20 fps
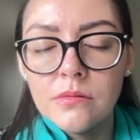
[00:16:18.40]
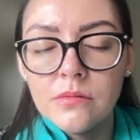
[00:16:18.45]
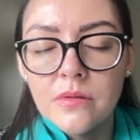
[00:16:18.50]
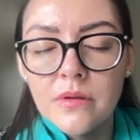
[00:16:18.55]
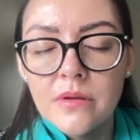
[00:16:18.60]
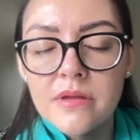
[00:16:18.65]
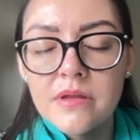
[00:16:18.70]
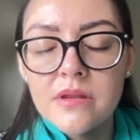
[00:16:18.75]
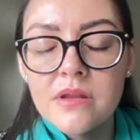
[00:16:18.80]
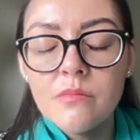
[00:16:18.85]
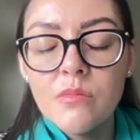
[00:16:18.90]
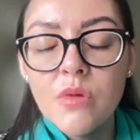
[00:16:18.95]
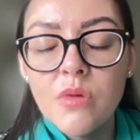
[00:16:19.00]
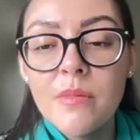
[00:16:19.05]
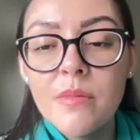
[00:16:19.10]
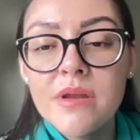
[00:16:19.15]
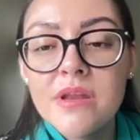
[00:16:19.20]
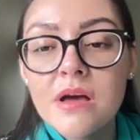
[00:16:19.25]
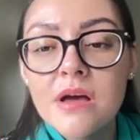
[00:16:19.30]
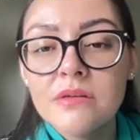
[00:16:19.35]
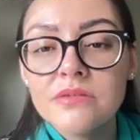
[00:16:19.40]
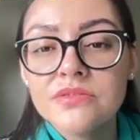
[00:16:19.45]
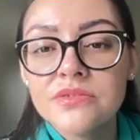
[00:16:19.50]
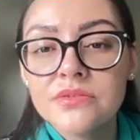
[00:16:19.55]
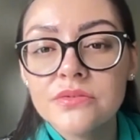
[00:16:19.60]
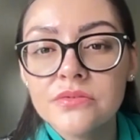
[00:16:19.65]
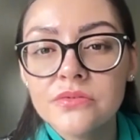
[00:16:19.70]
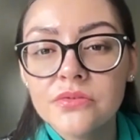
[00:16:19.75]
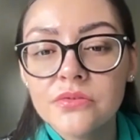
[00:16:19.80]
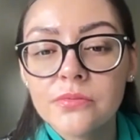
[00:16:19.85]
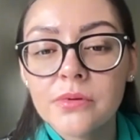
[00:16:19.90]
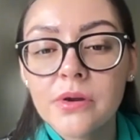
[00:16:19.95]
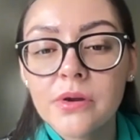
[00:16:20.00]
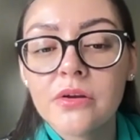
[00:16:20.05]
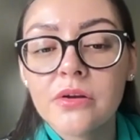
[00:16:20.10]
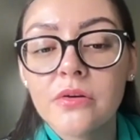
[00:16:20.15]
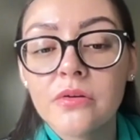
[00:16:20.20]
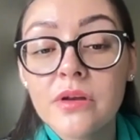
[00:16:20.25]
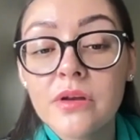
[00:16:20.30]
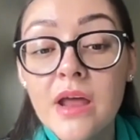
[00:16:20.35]
Taking a moment also to
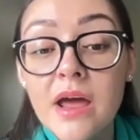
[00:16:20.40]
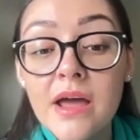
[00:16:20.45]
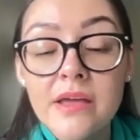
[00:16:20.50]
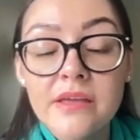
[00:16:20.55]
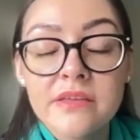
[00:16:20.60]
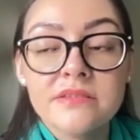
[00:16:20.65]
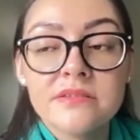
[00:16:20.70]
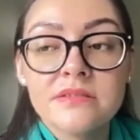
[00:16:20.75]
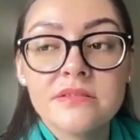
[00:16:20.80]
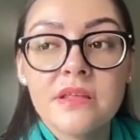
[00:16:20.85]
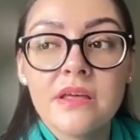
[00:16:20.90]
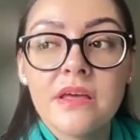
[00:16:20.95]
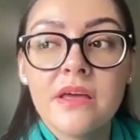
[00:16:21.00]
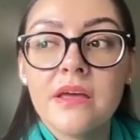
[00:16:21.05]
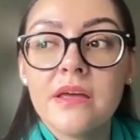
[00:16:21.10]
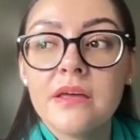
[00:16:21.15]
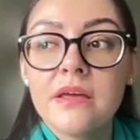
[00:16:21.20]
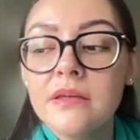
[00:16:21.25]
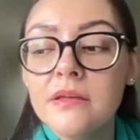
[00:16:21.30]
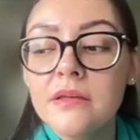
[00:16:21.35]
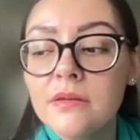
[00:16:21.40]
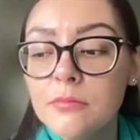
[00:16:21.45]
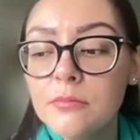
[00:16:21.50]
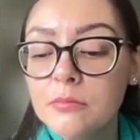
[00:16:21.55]
recognize the